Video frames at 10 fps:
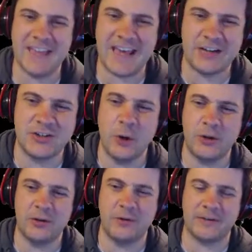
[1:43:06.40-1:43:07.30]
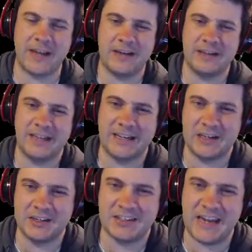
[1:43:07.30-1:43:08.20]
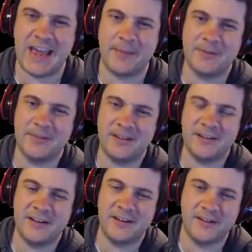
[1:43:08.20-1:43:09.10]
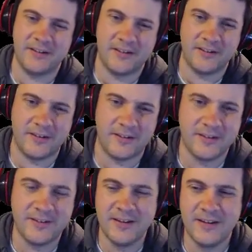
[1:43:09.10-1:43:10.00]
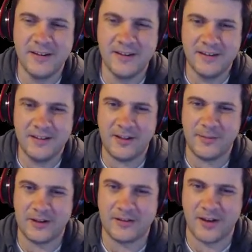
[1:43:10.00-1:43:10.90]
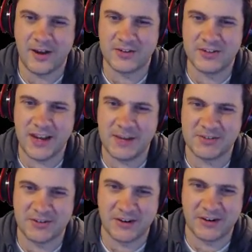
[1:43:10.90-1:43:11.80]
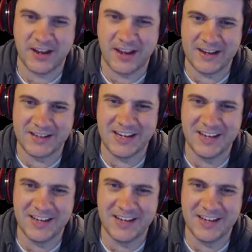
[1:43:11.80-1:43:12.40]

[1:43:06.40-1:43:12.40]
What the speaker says: I totally would have gotten it like in a snap. Oh my gosh. I'm sorry, guys.